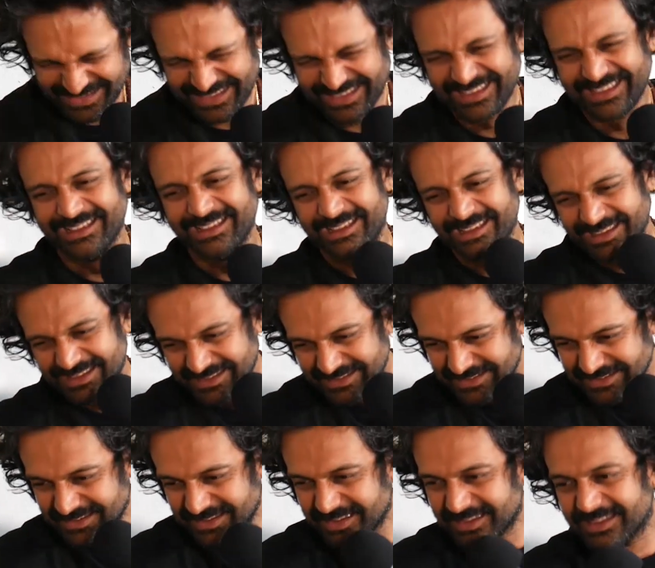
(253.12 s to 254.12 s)
He asked
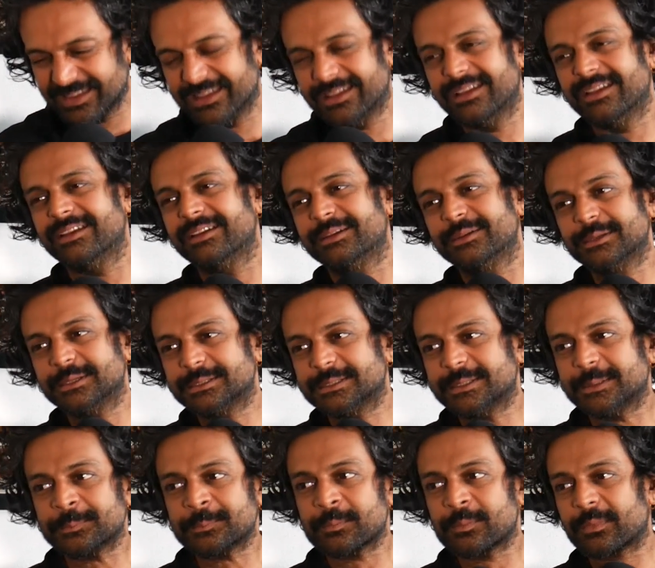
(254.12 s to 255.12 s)
like a whole
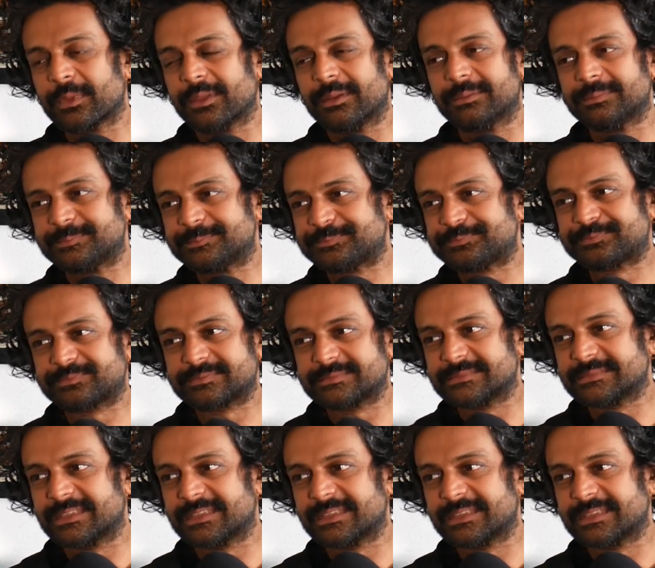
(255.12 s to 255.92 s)
village, please, it's